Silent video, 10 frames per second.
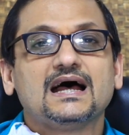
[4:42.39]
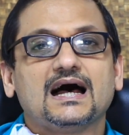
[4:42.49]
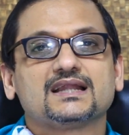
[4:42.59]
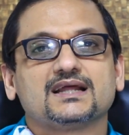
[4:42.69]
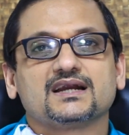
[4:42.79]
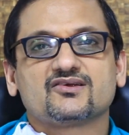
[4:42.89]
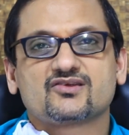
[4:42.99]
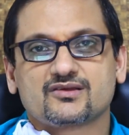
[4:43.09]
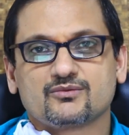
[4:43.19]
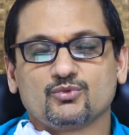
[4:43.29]
And that
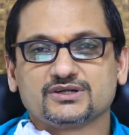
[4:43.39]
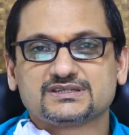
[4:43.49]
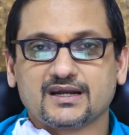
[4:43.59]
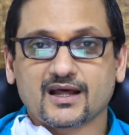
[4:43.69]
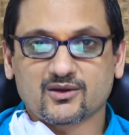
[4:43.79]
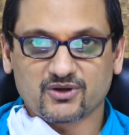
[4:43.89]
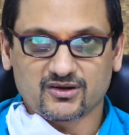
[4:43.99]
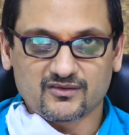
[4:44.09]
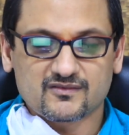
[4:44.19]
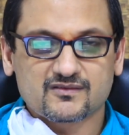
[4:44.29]
is what is
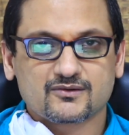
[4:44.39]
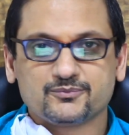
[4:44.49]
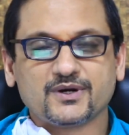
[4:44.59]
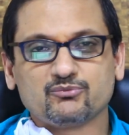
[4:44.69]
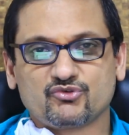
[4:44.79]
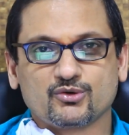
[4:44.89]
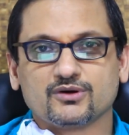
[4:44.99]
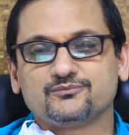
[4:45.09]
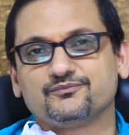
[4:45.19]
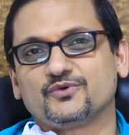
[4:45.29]
diabetes. I'm
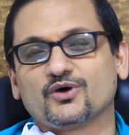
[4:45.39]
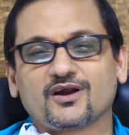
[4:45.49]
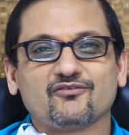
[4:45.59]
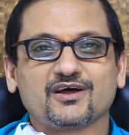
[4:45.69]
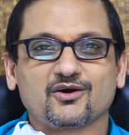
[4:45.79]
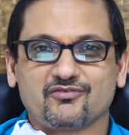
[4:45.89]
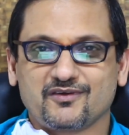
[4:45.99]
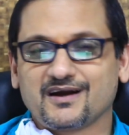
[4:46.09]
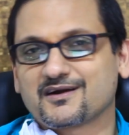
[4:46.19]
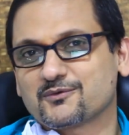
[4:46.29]
sure you're aware of
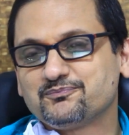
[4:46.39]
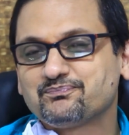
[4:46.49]
that.